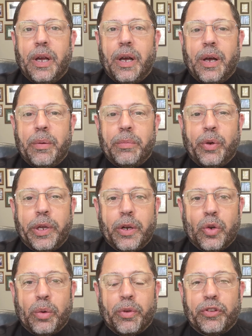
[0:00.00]
going at a
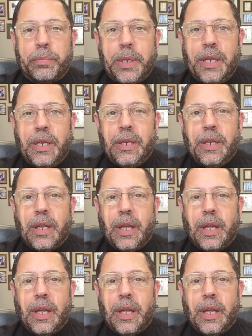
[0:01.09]
normal speed,